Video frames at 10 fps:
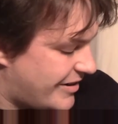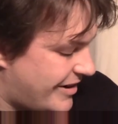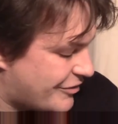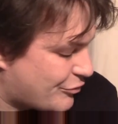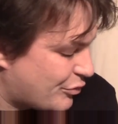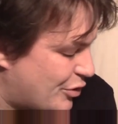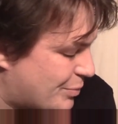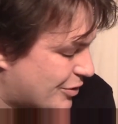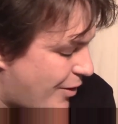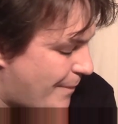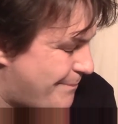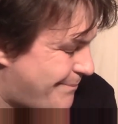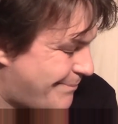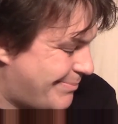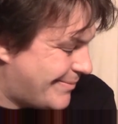Troops not
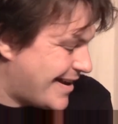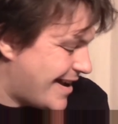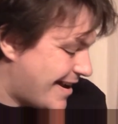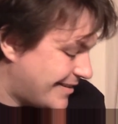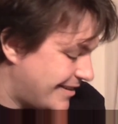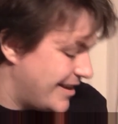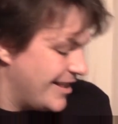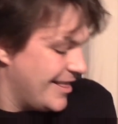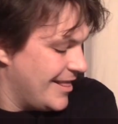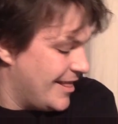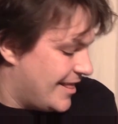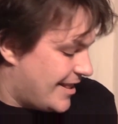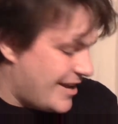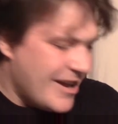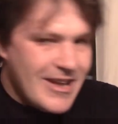bad.
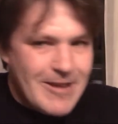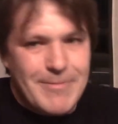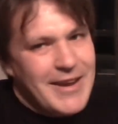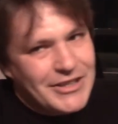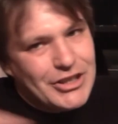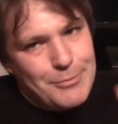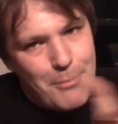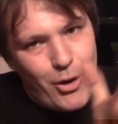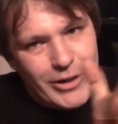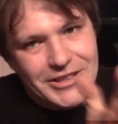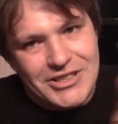It's small in